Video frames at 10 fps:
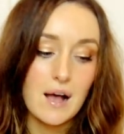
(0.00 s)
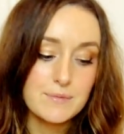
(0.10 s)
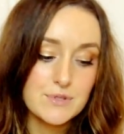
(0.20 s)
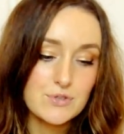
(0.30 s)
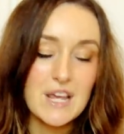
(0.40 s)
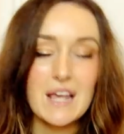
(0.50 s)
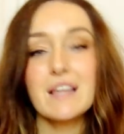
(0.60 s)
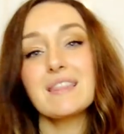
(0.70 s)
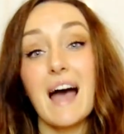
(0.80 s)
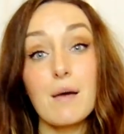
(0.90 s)
So
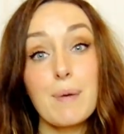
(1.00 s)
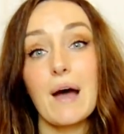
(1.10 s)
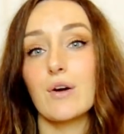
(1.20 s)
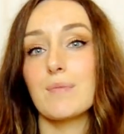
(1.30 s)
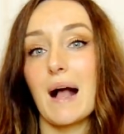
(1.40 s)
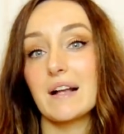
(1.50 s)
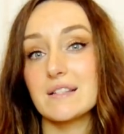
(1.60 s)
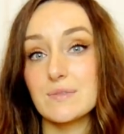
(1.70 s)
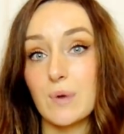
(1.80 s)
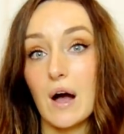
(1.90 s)
take that power back
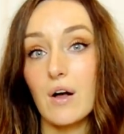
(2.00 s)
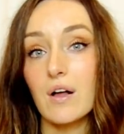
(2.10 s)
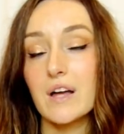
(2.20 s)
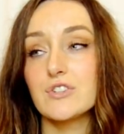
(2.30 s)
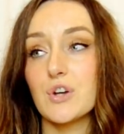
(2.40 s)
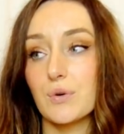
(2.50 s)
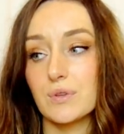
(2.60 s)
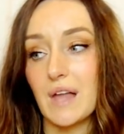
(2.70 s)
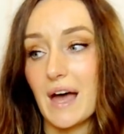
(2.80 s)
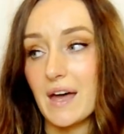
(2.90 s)
as well, and don't
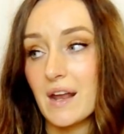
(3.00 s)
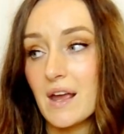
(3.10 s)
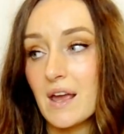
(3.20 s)
let